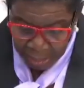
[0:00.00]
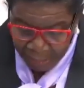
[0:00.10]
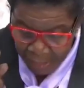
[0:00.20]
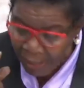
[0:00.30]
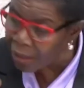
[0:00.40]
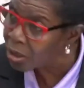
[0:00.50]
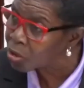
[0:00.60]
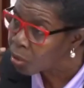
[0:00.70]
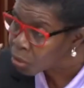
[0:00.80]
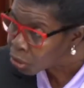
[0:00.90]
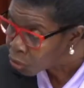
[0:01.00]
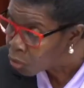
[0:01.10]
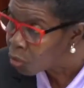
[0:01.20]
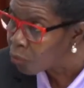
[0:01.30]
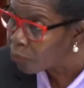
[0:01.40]
they cannot
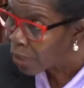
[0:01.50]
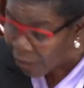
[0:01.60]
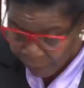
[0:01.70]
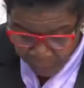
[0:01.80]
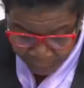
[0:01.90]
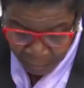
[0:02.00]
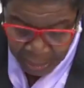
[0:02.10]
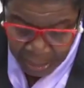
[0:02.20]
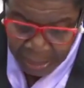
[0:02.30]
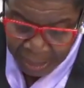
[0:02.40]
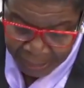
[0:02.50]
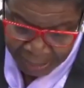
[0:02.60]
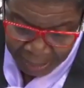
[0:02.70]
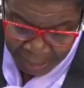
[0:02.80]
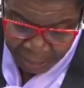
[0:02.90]
consume everything that they
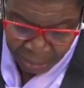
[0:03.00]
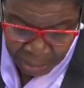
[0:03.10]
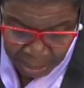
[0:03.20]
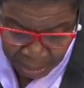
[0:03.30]
get today.